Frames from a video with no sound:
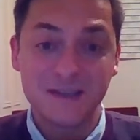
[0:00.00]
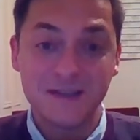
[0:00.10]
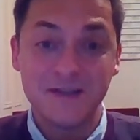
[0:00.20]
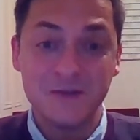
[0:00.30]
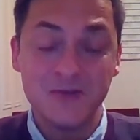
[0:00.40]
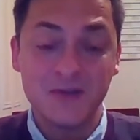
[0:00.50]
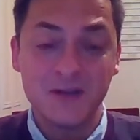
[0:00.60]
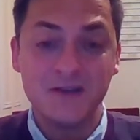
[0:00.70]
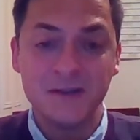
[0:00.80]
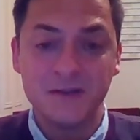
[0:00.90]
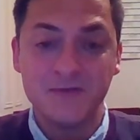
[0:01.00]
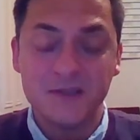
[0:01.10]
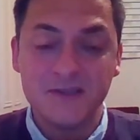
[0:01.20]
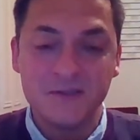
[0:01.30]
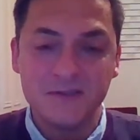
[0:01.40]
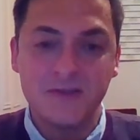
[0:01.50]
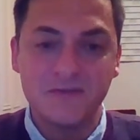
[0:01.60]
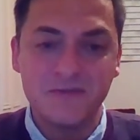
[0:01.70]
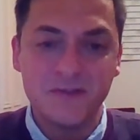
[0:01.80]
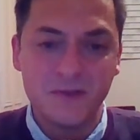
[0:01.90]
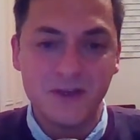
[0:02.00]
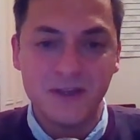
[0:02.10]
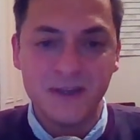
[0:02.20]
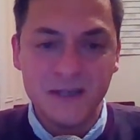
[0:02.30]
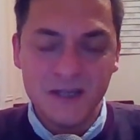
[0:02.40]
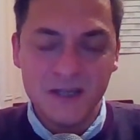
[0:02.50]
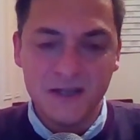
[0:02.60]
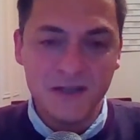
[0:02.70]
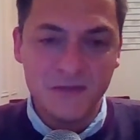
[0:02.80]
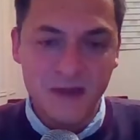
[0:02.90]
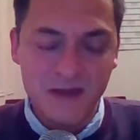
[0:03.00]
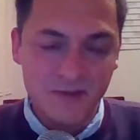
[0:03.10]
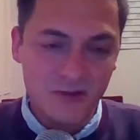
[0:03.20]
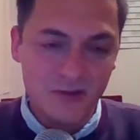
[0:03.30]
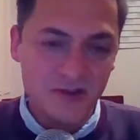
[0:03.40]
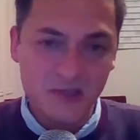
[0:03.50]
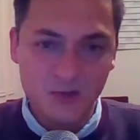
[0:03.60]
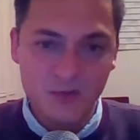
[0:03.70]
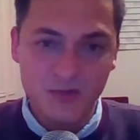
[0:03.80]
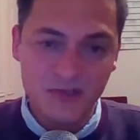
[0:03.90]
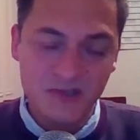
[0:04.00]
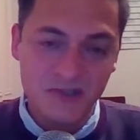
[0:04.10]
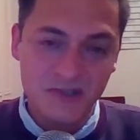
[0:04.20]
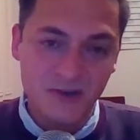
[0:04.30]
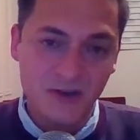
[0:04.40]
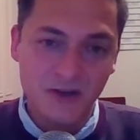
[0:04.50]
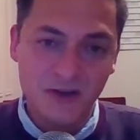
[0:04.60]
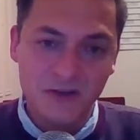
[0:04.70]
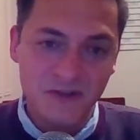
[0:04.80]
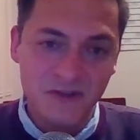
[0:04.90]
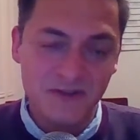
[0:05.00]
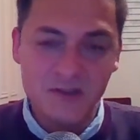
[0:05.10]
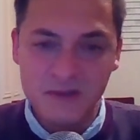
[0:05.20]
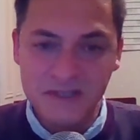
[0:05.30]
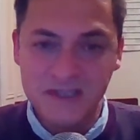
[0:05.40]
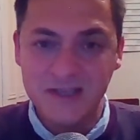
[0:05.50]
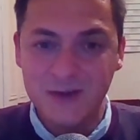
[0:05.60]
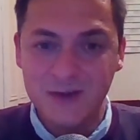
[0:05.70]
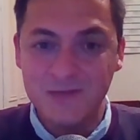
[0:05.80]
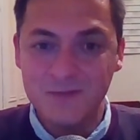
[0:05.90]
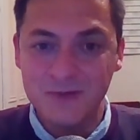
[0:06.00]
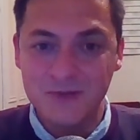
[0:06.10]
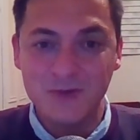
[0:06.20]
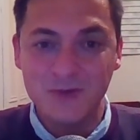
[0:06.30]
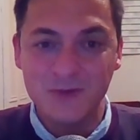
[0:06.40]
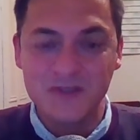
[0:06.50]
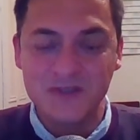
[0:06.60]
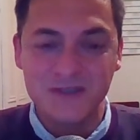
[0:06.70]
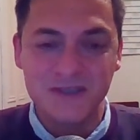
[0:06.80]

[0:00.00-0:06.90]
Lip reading: you're going to feel like, if you haven't got a single point to start, there are 20 possible options.